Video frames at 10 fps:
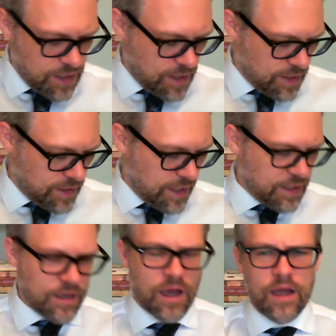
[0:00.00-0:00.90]

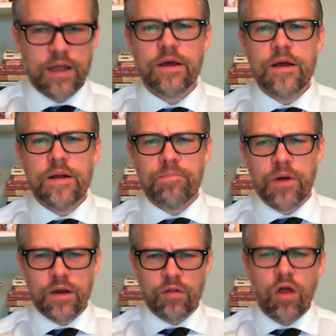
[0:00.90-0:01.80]
99,
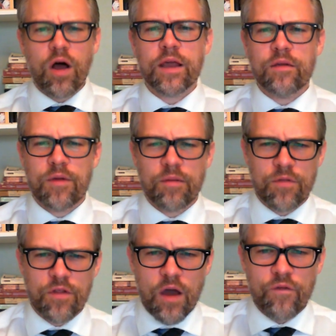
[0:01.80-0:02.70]
but Locke
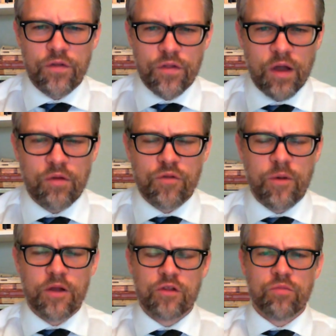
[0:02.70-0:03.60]
himself is not
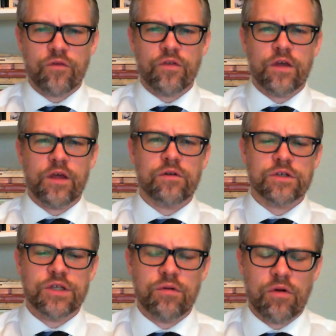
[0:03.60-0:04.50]
responsible for the
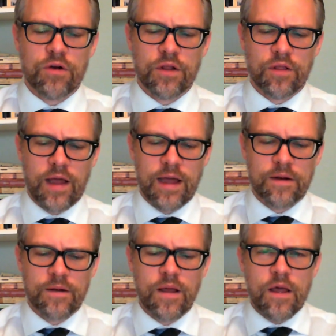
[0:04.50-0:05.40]
English. He wrote it in
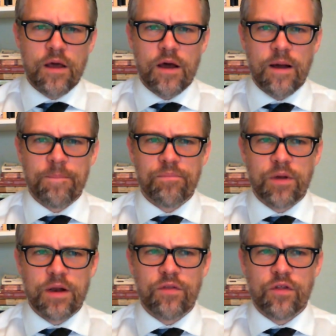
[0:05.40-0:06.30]
Latin.
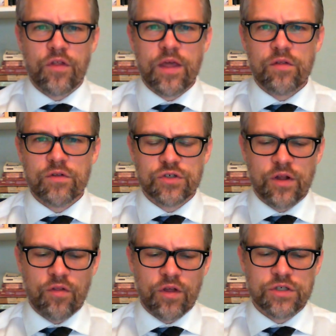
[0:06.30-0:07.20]
But in this English
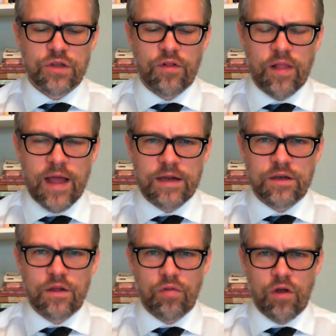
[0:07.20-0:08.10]
translation of the
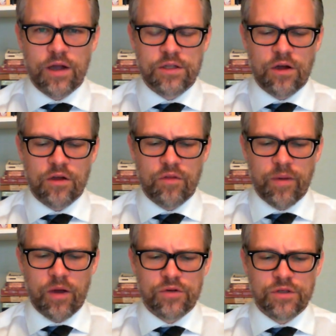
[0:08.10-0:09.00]
Latin, Locke talks
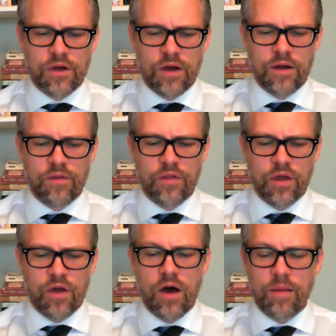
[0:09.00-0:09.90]
about the
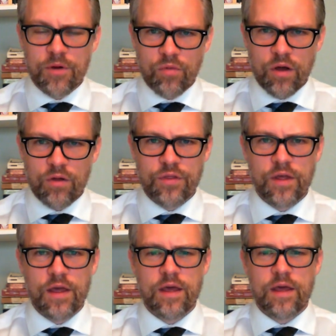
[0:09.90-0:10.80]
Commonwealth,
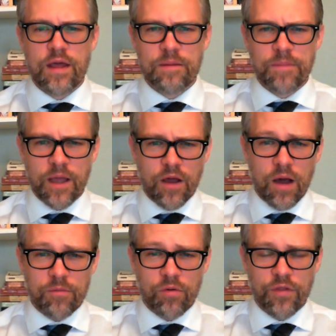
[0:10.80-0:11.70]
and by
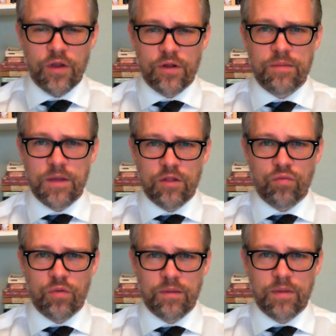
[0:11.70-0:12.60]
Commonwealth here he means
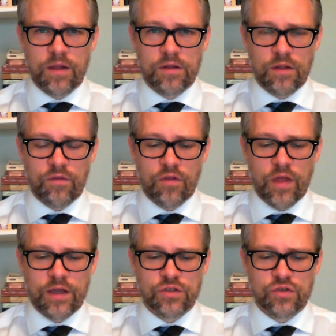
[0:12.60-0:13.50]
what he meant in the
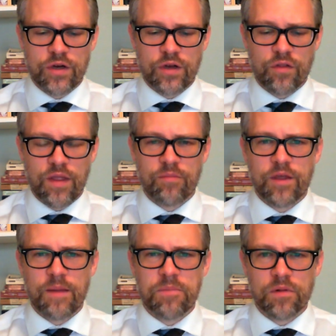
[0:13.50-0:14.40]
second treatise,
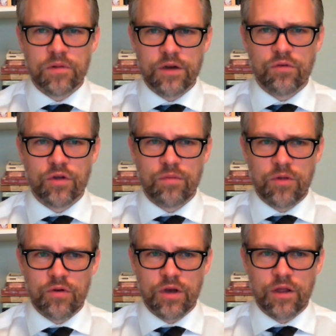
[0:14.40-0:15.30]
namely a political
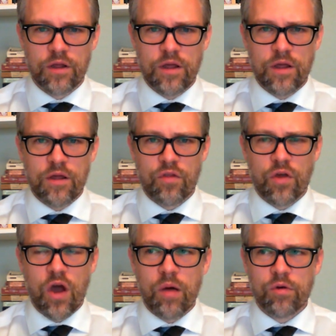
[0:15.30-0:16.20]
community. So the
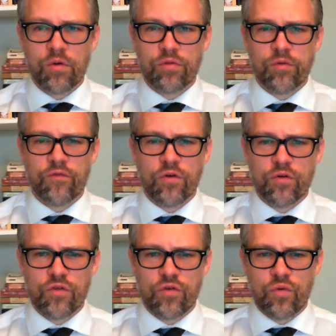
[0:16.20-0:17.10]
Commonwealth
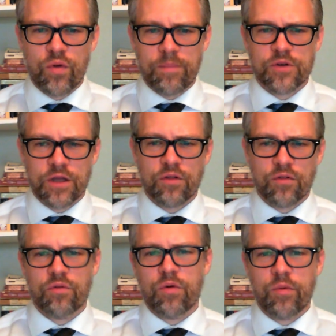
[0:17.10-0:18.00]
refers to a
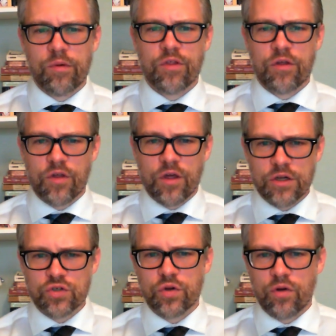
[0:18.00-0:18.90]
particular, what we would say is a
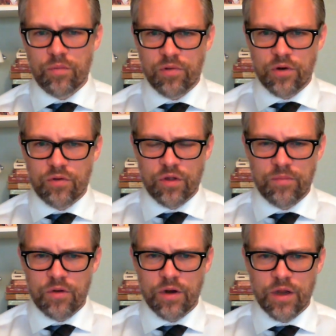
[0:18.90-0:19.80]
country or a political
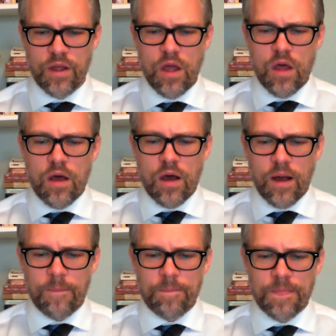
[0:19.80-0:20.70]
community.
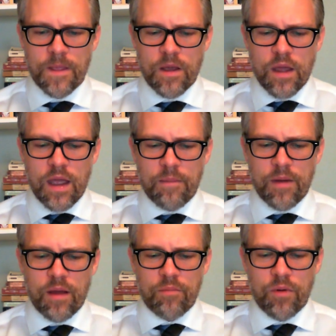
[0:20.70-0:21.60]
But
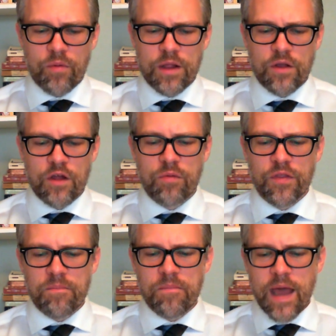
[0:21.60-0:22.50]
when he talks about
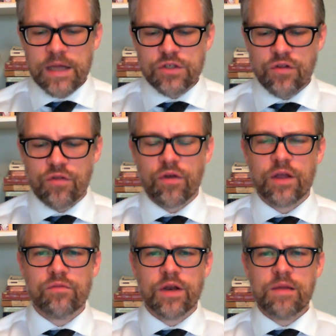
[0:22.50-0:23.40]
the
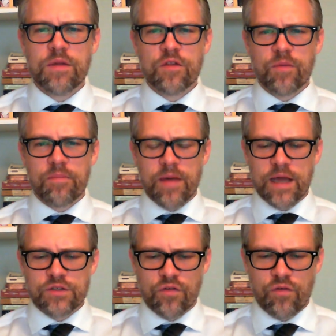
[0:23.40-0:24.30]
magistrate, what he means by
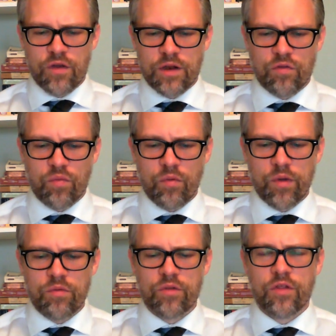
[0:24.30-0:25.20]
magistrate is what
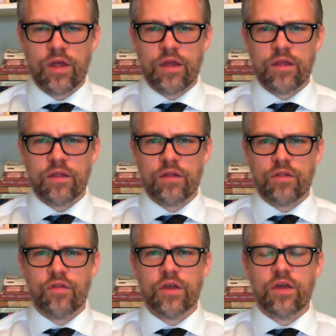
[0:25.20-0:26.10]
we would say is
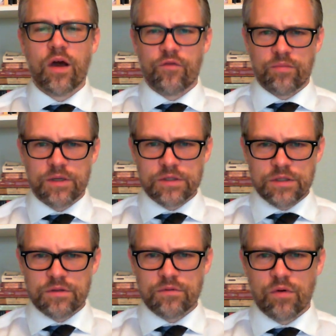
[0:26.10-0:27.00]
the government
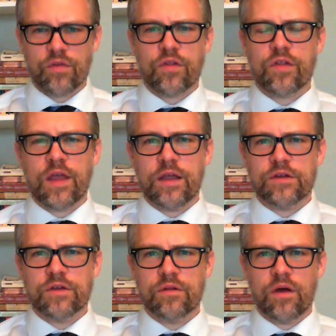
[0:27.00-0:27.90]
or the state.